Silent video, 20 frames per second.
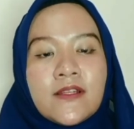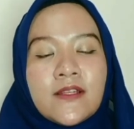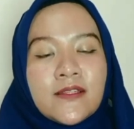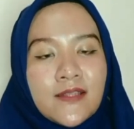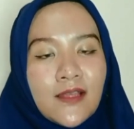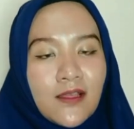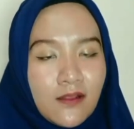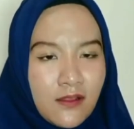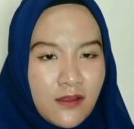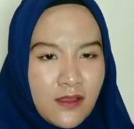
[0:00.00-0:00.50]

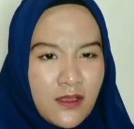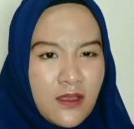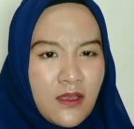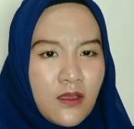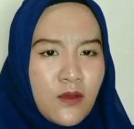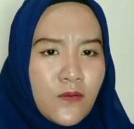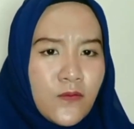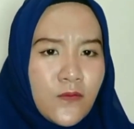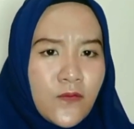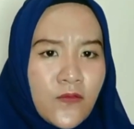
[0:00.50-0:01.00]
recently,
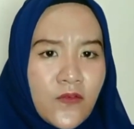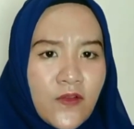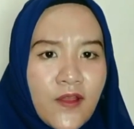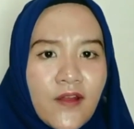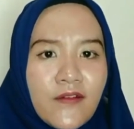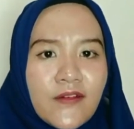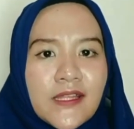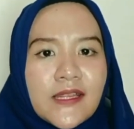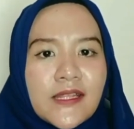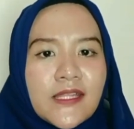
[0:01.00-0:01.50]

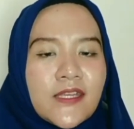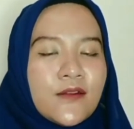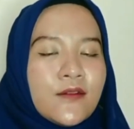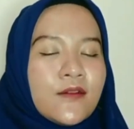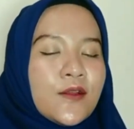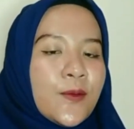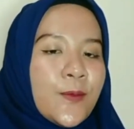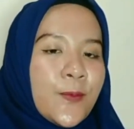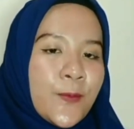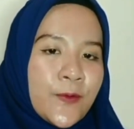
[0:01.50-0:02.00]
very
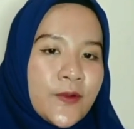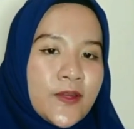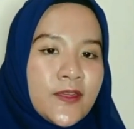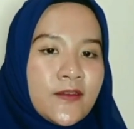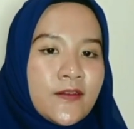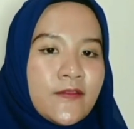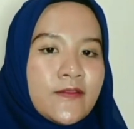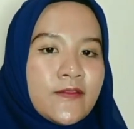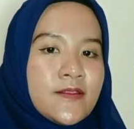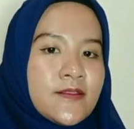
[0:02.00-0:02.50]
little
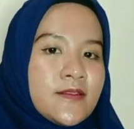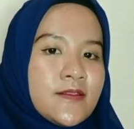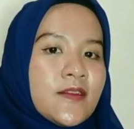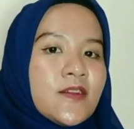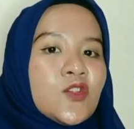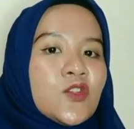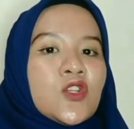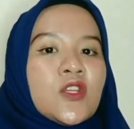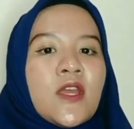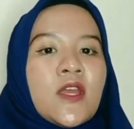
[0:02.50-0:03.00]
empirical
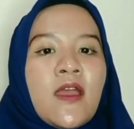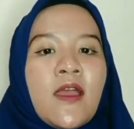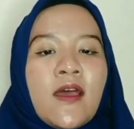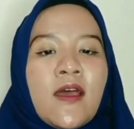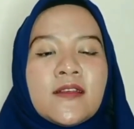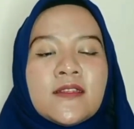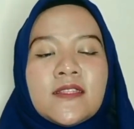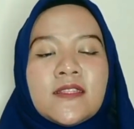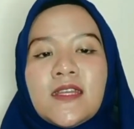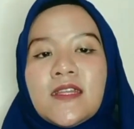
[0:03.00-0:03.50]
research
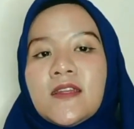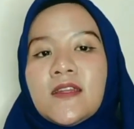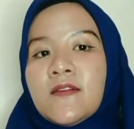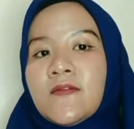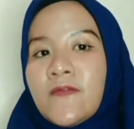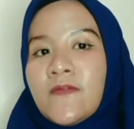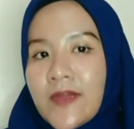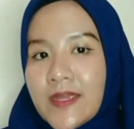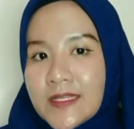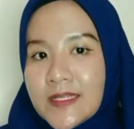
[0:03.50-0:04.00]
has
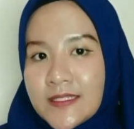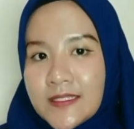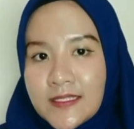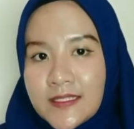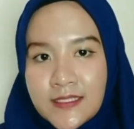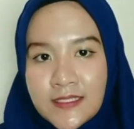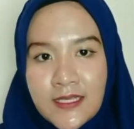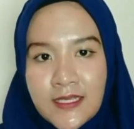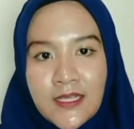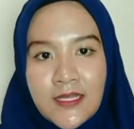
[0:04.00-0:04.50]

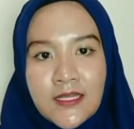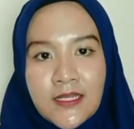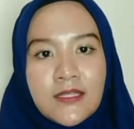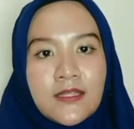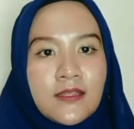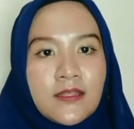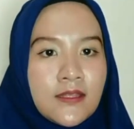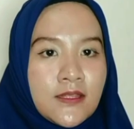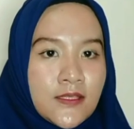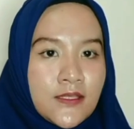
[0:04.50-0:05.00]

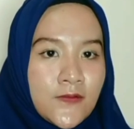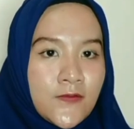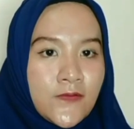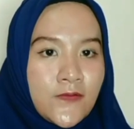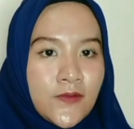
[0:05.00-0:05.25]
investigated the